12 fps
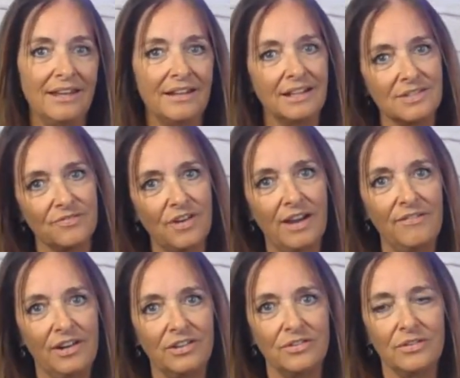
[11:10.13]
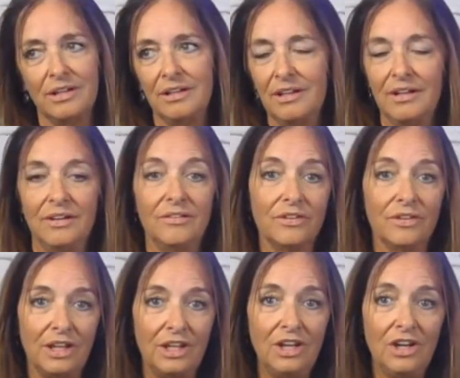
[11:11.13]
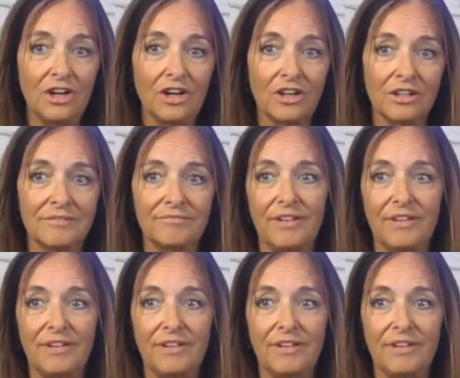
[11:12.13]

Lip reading: that's 500 for the year.